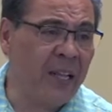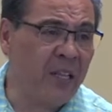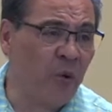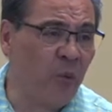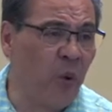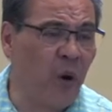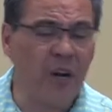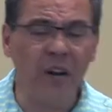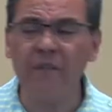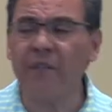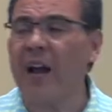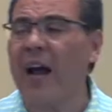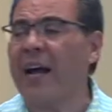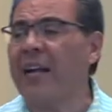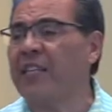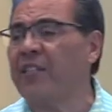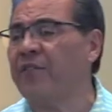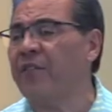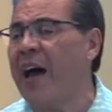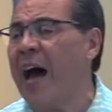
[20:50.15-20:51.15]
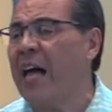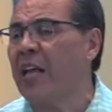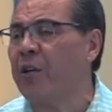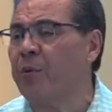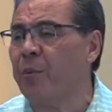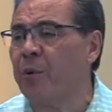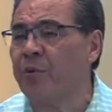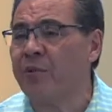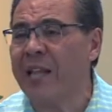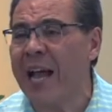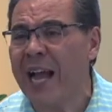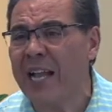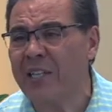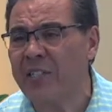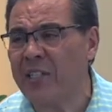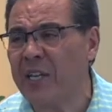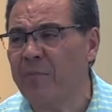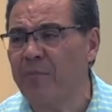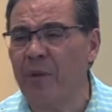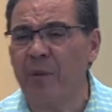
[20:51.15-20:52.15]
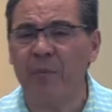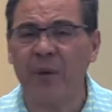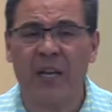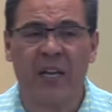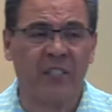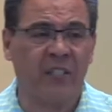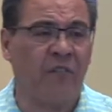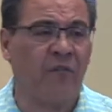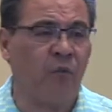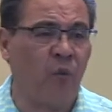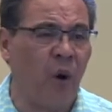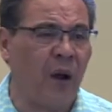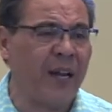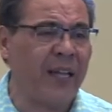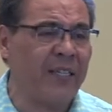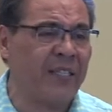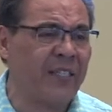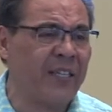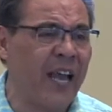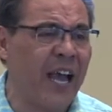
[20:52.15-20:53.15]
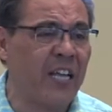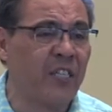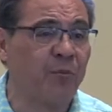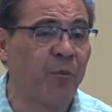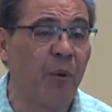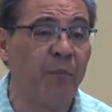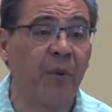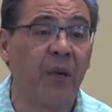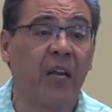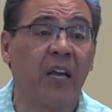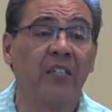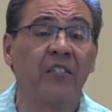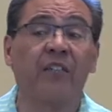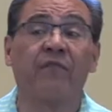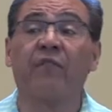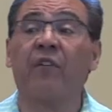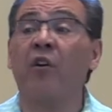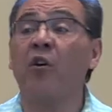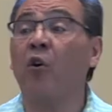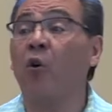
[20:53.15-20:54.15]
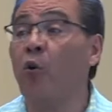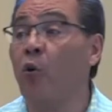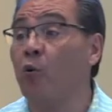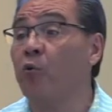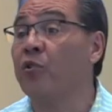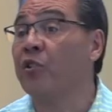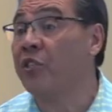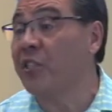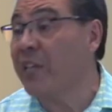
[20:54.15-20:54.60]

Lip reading: And the Word of God is valuable not simply because of what it says, but because of who